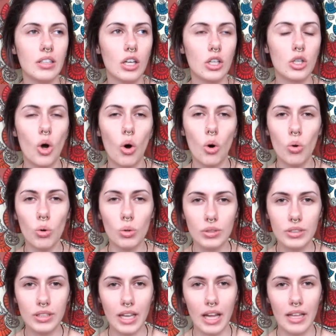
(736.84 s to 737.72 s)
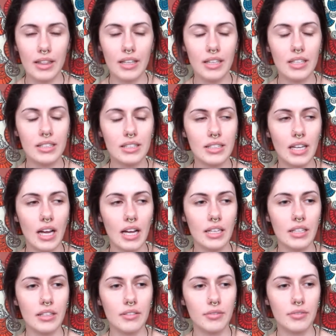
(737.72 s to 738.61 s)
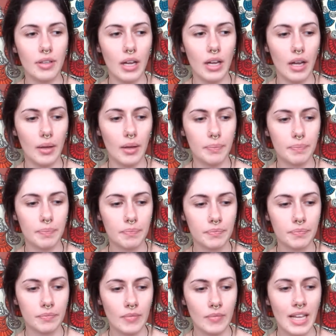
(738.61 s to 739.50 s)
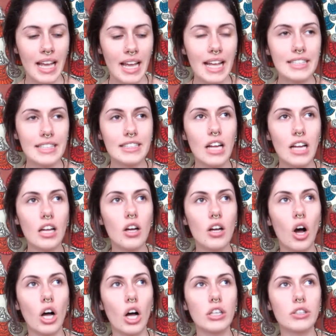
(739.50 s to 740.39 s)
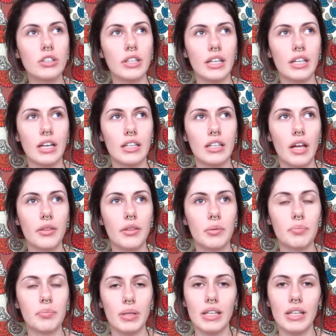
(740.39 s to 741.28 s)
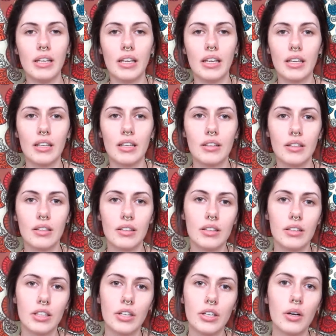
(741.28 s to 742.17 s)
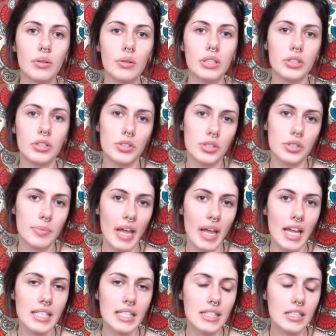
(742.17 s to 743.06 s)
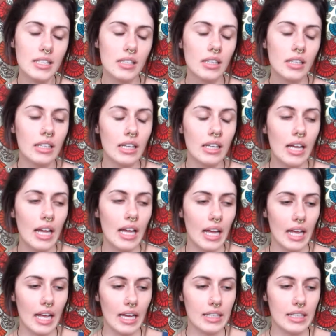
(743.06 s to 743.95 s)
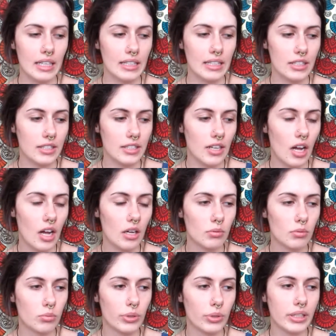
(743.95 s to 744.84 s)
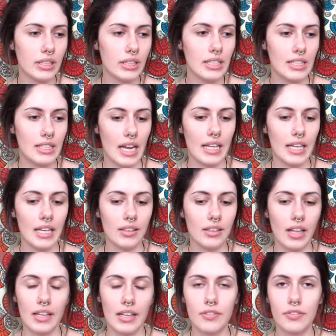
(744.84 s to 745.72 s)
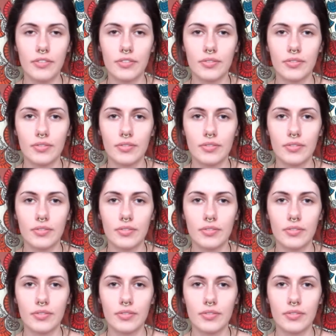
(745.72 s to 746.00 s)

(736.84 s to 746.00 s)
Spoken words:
cold. I think it's kind of, it's not honoring another being, you know, in your space, and it's not really taking life